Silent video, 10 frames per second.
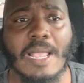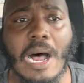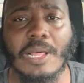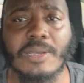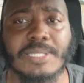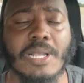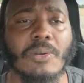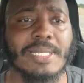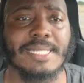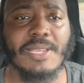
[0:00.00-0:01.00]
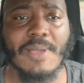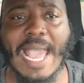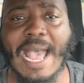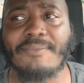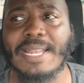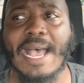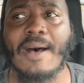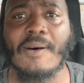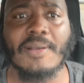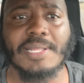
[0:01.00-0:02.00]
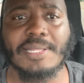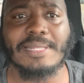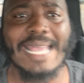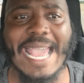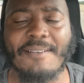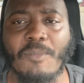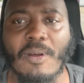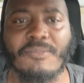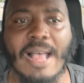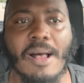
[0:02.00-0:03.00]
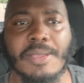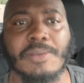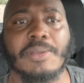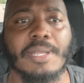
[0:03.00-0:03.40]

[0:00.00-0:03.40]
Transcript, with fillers: all those tokens that you have now, they have more value.